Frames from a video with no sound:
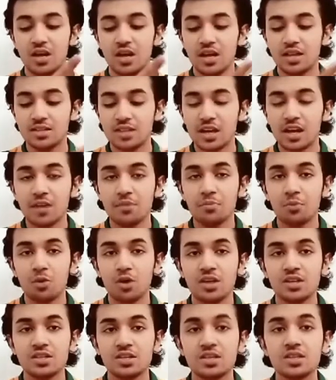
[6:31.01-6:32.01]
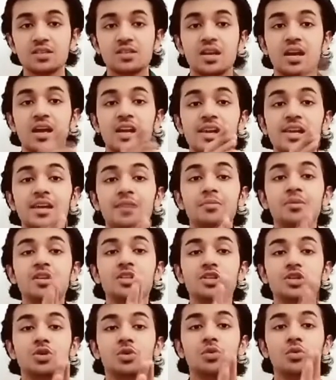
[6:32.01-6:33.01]
Second point is
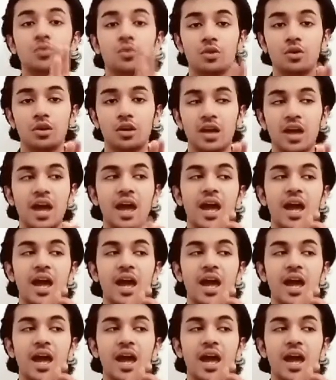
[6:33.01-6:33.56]
limit your work,